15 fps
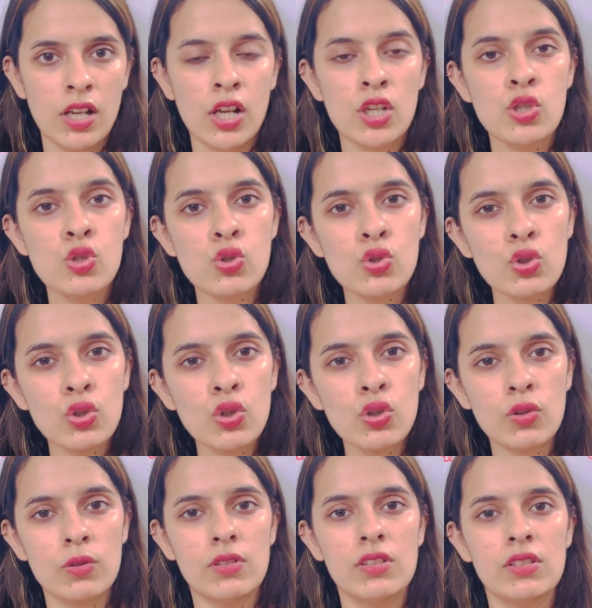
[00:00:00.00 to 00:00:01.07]

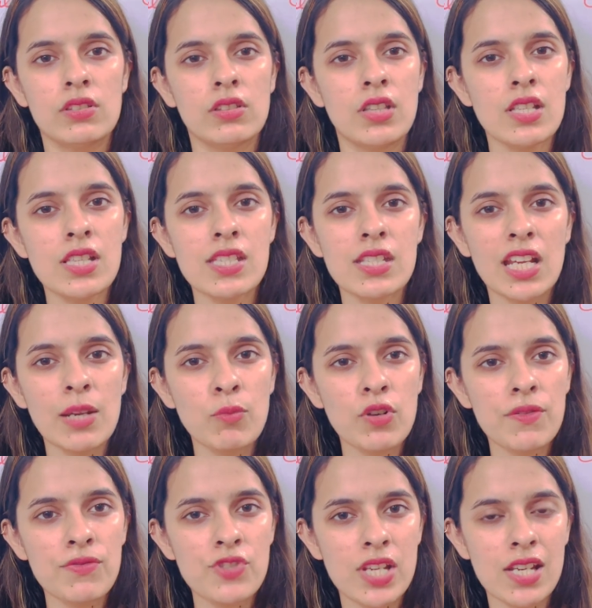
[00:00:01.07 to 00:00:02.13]
So this type
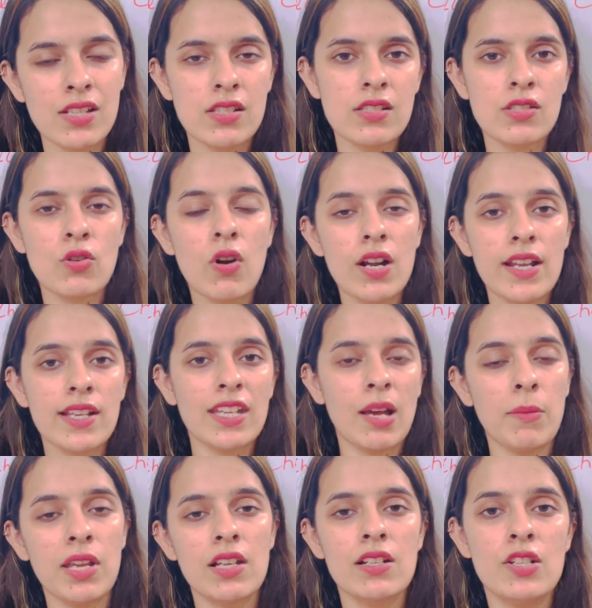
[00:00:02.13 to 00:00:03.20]
of change is called a
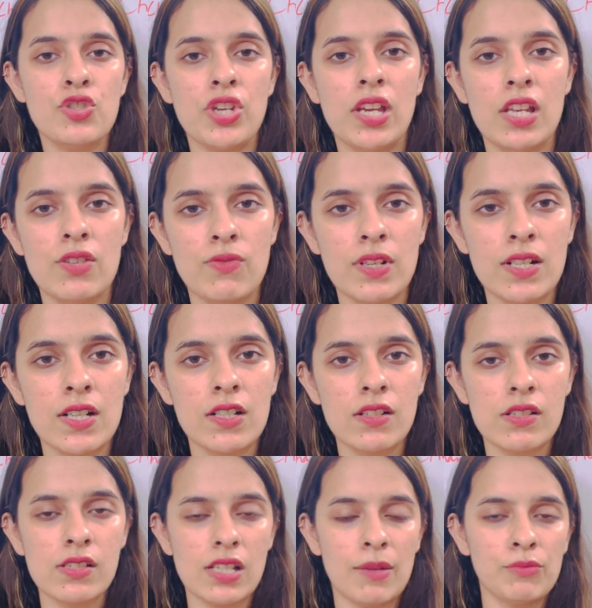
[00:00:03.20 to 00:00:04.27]
chemical change, where
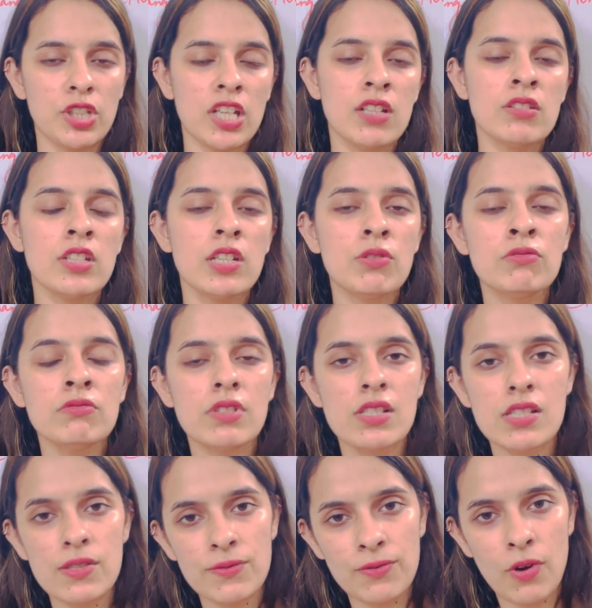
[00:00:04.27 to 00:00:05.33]
something new
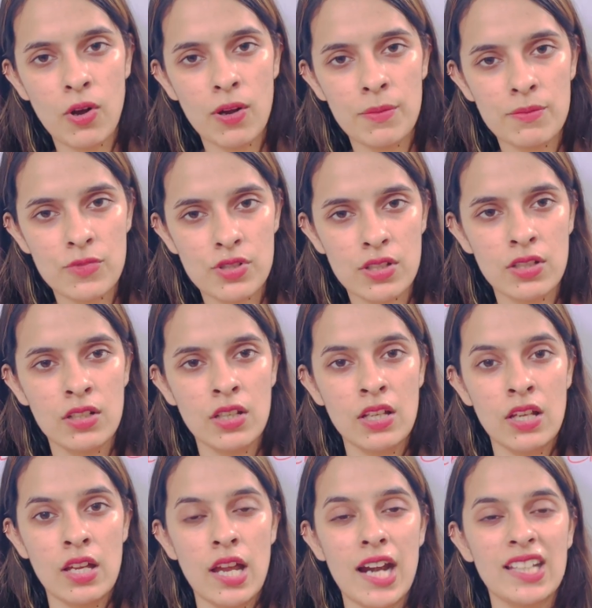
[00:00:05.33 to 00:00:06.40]
is formed
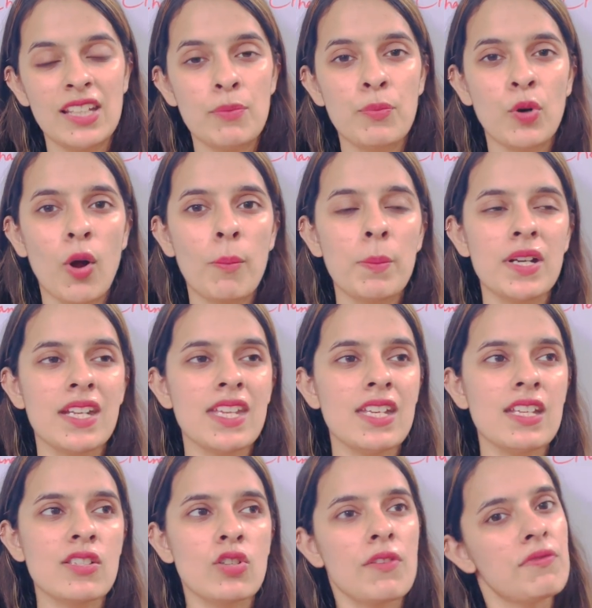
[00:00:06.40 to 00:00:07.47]
and the
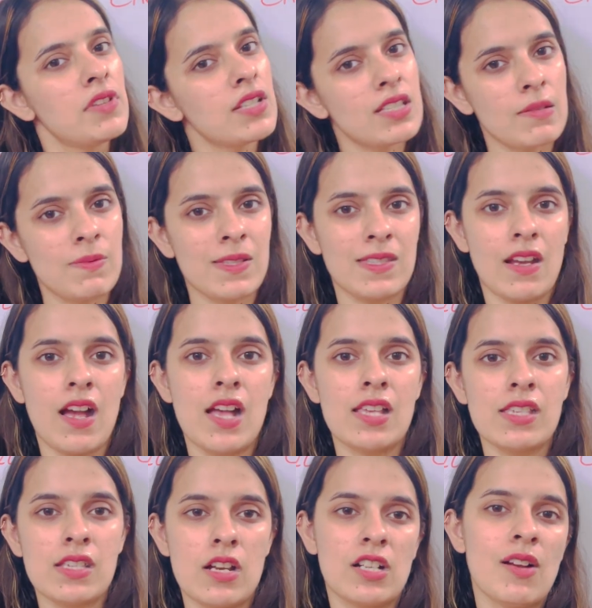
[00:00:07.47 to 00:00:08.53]
properties of the
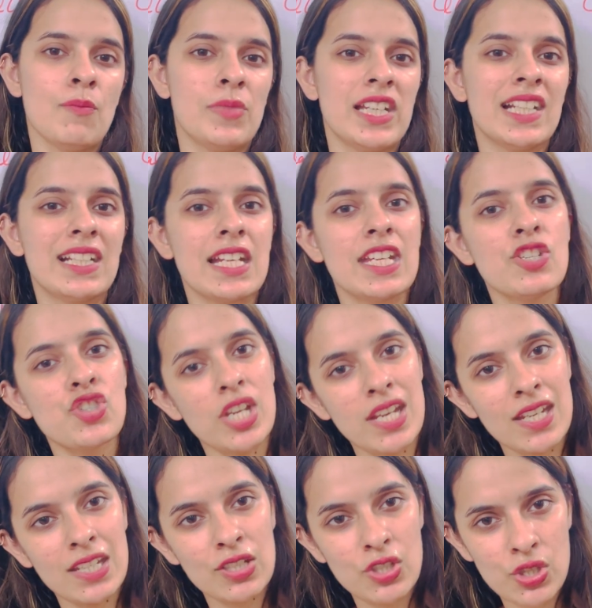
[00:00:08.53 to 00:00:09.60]
substance are completely
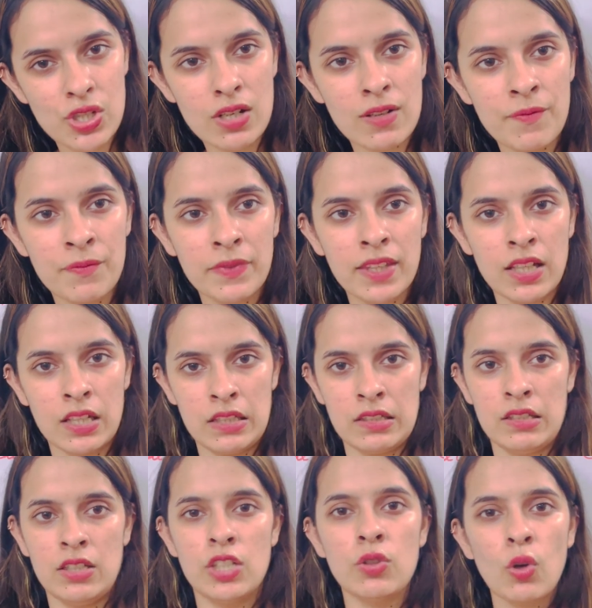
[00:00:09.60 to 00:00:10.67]
changed.
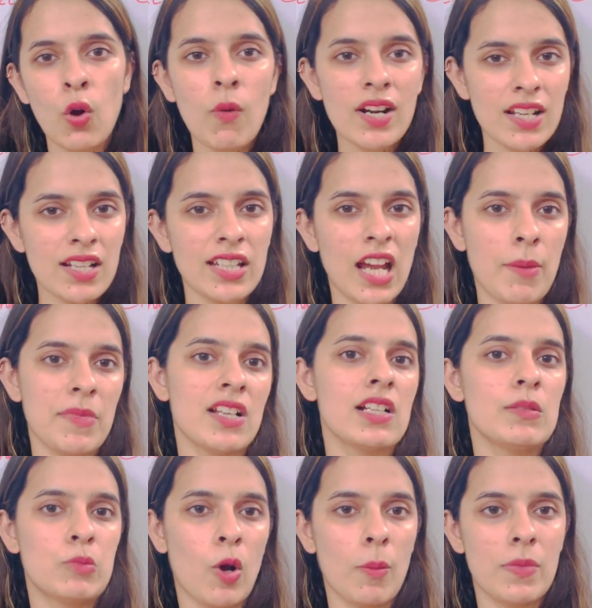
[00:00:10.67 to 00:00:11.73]
You know what are
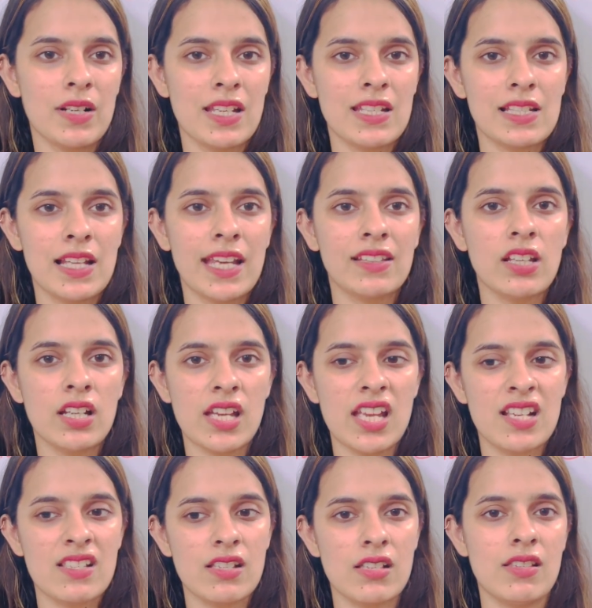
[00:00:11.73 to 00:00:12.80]
chemical properties? Like the
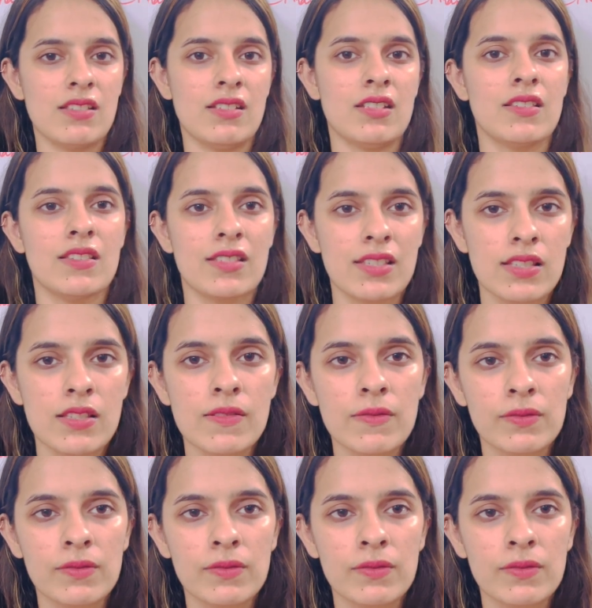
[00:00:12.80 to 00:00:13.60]
existence,